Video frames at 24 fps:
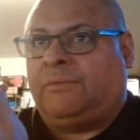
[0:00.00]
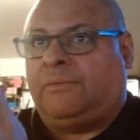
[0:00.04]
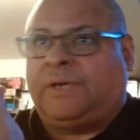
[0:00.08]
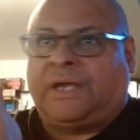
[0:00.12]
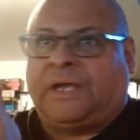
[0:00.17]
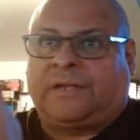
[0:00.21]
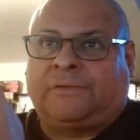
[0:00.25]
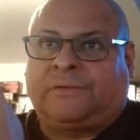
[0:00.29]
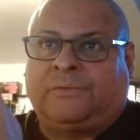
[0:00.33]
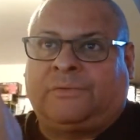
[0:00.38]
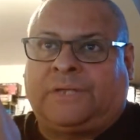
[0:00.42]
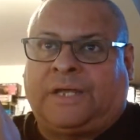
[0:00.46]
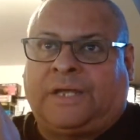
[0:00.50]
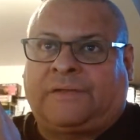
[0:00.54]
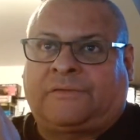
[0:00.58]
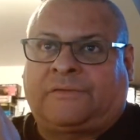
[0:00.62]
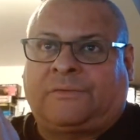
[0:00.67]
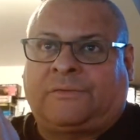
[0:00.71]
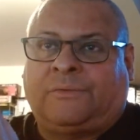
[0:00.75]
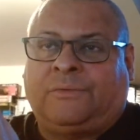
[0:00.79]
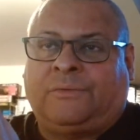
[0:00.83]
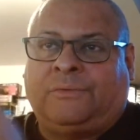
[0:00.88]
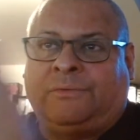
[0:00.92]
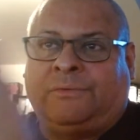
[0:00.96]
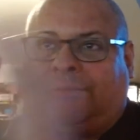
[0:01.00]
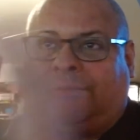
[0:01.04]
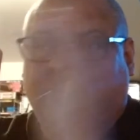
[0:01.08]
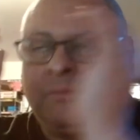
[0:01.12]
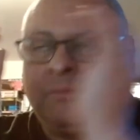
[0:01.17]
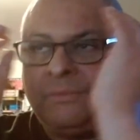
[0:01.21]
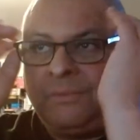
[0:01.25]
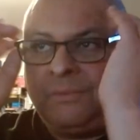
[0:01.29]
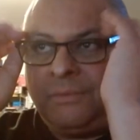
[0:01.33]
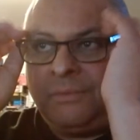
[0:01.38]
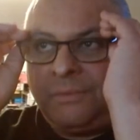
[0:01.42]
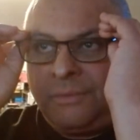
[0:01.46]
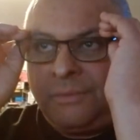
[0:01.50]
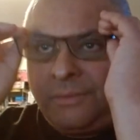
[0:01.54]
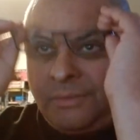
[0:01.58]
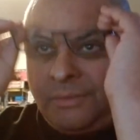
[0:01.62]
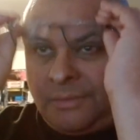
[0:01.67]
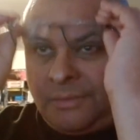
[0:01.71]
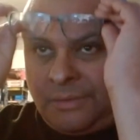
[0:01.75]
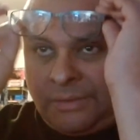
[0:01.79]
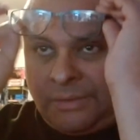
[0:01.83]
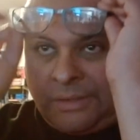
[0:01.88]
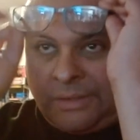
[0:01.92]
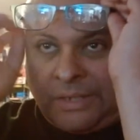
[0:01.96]
We had to do that too,
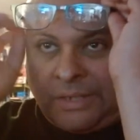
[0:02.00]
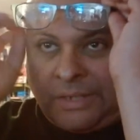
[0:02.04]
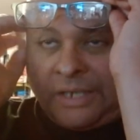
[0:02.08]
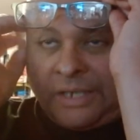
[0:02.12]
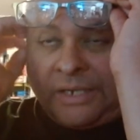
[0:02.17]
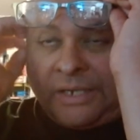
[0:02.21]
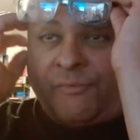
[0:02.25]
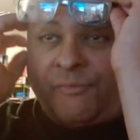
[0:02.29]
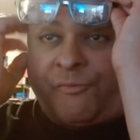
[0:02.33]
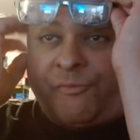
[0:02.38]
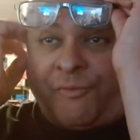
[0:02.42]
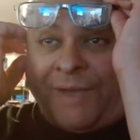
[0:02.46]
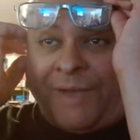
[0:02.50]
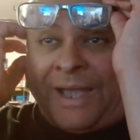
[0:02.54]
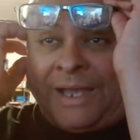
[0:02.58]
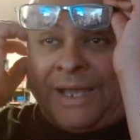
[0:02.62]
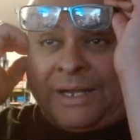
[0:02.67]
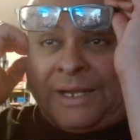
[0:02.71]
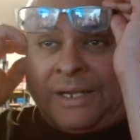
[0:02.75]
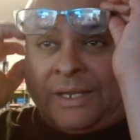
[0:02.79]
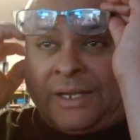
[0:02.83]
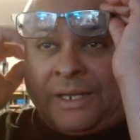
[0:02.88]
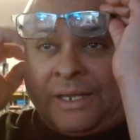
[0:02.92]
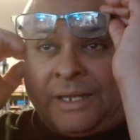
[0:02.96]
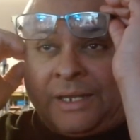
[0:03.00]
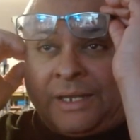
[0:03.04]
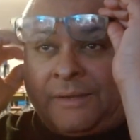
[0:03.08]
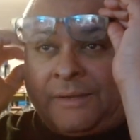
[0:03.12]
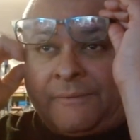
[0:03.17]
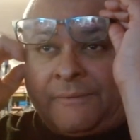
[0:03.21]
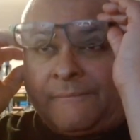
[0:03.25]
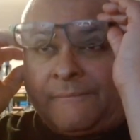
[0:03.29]
and then finally,